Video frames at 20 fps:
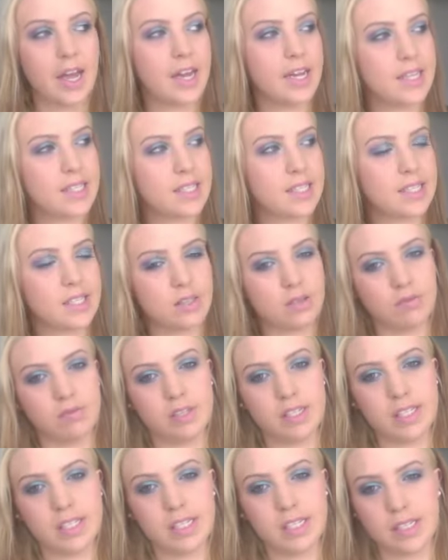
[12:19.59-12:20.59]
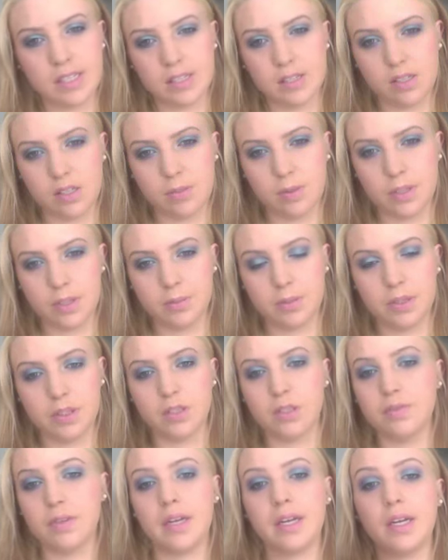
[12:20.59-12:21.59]
It's really supposed to be
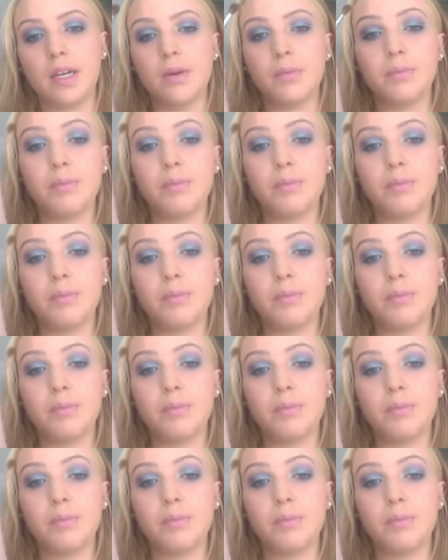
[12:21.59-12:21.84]
used for